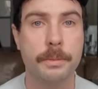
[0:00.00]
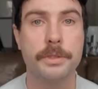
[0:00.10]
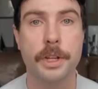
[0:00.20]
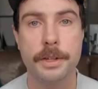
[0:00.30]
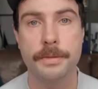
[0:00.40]
and
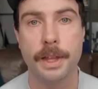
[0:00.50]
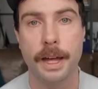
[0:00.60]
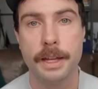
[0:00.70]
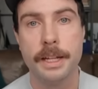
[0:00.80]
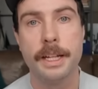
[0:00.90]
observed
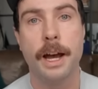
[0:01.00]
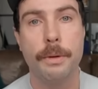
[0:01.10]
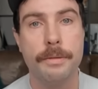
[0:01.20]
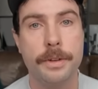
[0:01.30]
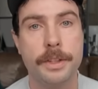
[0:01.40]
that
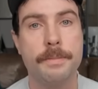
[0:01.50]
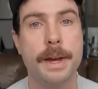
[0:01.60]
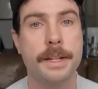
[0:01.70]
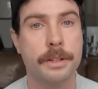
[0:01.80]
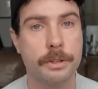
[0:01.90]
However, the
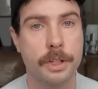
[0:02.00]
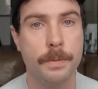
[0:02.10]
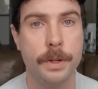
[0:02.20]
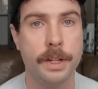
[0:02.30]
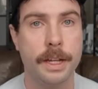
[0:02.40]
medical
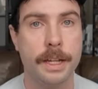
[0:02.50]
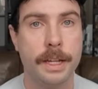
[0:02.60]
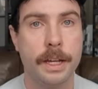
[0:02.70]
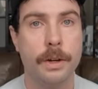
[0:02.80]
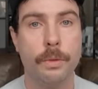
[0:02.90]

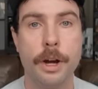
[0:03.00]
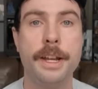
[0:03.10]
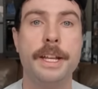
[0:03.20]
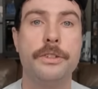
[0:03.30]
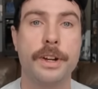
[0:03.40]
community
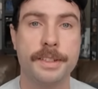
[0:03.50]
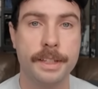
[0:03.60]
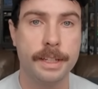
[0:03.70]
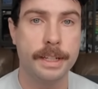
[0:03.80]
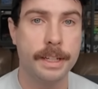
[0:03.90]
weren't
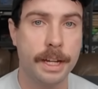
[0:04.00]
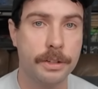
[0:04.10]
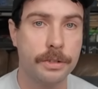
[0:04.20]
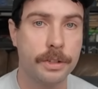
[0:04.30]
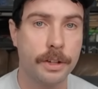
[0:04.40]
interested in
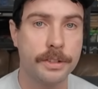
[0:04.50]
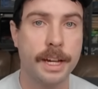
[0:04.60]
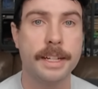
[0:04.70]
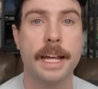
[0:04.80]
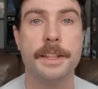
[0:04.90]
nitrous
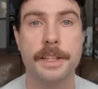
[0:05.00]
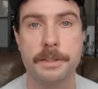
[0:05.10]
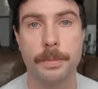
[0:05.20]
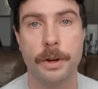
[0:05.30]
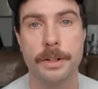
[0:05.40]
oxide at
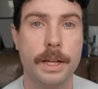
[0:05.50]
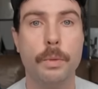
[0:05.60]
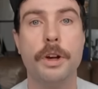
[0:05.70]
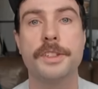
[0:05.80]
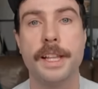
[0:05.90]
this point. It
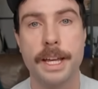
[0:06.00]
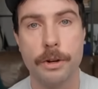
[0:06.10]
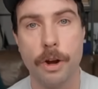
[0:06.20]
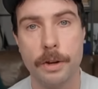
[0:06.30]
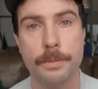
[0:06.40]
was
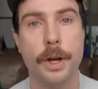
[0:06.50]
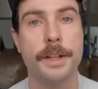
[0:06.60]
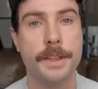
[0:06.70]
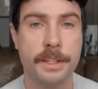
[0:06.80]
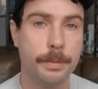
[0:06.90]
later on, but
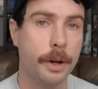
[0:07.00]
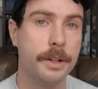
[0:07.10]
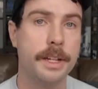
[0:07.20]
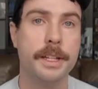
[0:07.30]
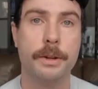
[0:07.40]
at this
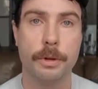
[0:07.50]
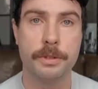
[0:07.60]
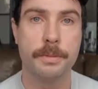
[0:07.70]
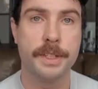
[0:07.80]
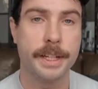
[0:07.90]
point, it
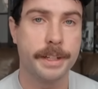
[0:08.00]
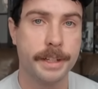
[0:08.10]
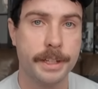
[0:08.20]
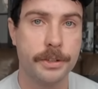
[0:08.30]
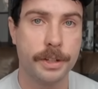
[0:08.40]
wasn't
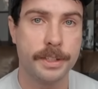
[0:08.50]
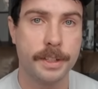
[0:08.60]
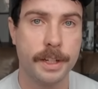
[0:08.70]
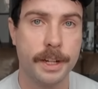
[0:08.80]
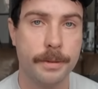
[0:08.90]
particularly
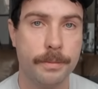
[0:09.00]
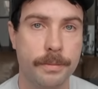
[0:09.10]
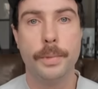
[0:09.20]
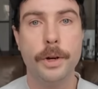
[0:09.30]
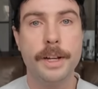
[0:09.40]
interested in it.
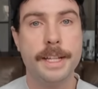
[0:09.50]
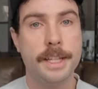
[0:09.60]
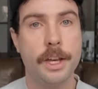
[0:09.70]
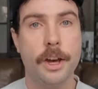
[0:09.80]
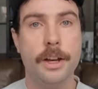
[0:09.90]
But in
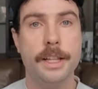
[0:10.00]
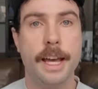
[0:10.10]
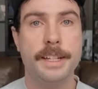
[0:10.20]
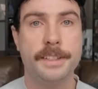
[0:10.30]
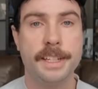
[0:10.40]
the early
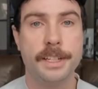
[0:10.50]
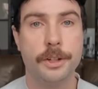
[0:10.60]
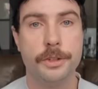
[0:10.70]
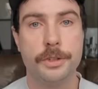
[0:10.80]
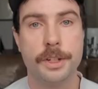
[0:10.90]

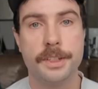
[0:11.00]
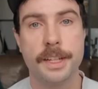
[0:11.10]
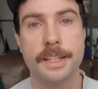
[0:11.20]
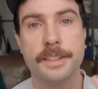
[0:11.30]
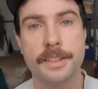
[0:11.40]
1800s,
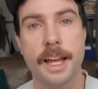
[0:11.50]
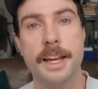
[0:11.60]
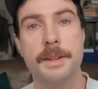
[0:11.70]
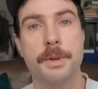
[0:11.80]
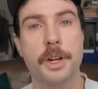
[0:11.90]
it
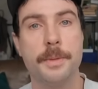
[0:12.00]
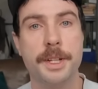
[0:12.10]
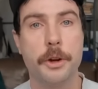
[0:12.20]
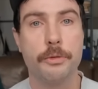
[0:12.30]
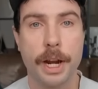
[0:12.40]
started
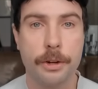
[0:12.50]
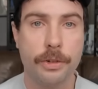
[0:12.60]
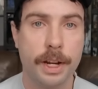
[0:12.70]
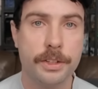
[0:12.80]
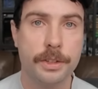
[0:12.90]
becoming a
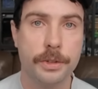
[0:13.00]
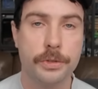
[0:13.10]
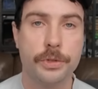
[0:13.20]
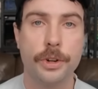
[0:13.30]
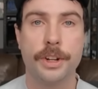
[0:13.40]
recreational
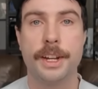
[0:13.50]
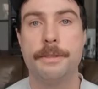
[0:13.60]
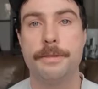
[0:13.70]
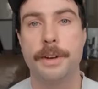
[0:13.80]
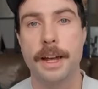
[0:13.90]
drug.
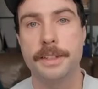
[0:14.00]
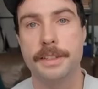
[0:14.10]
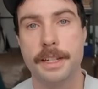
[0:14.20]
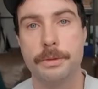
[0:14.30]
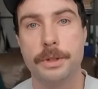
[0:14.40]
In
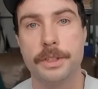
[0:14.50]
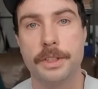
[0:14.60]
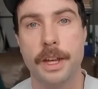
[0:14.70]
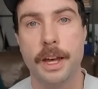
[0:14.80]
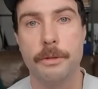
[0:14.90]
fact, it
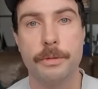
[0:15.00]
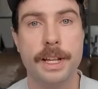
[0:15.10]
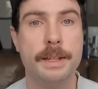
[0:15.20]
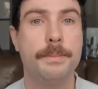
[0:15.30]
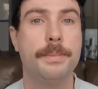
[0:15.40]
was uh,
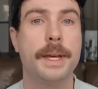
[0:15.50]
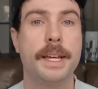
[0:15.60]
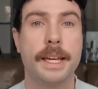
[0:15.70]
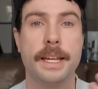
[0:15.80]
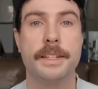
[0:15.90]
really
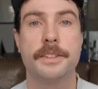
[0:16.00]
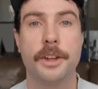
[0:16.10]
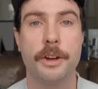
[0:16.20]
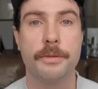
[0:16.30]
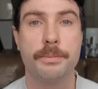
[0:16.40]
big in
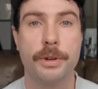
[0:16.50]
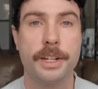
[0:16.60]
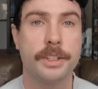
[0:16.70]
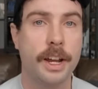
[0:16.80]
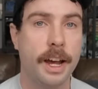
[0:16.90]
sort of
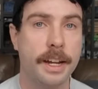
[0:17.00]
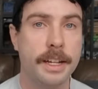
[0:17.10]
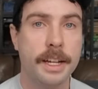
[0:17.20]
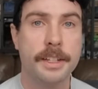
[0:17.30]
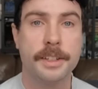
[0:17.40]
British high
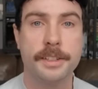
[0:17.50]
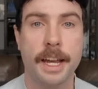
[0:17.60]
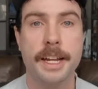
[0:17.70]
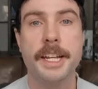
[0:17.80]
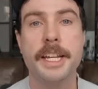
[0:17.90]

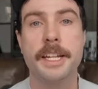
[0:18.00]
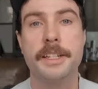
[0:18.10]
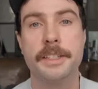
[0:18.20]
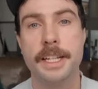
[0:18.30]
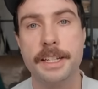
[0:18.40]
society,
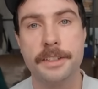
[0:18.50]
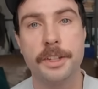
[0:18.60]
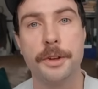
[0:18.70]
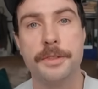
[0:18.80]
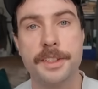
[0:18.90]
and these
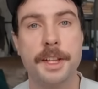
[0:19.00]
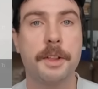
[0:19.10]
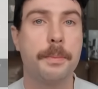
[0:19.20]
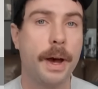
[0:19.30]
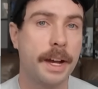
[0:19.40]
sort of
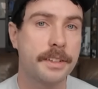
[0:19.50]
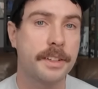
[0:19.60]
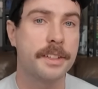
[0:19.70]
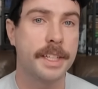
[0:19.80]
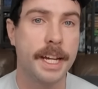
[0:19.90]
silk bags
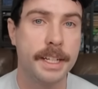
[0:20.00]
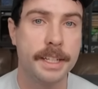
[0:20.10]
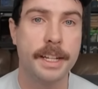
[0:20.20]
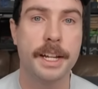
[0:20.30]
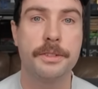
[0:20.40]

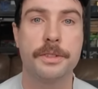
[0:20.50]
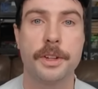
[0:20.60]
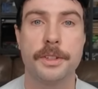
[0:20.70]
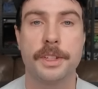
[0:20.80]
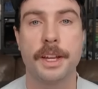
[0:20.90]
containing nitrous
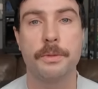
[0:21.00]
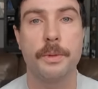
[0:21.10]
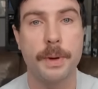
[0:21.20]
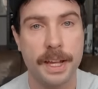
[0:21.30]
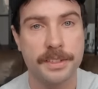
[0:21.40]
oxide were
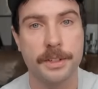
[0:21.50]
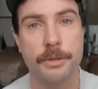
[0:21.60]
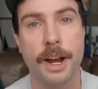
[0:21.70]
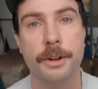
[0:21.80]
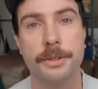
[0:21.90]
passed
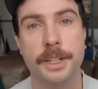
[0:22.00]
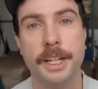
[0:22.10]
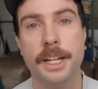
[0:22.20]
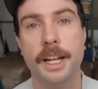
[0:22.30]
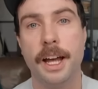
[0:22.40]
around
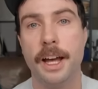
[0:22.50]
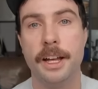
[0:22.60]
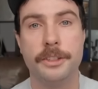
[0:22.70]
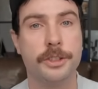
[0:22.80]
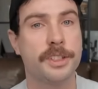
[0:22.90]

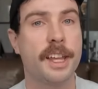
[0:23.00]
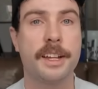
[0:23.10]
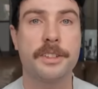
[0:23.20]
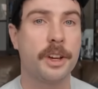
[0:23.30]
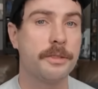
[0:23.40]
uh, just
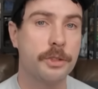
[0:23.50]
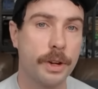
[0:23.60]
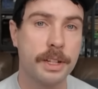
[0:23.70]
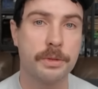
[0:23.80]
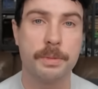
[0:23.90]
like sort of
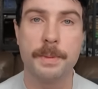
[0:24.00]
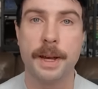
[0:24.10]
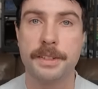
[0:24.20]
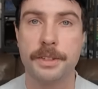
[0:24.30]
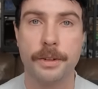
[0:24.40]
drinks would be passed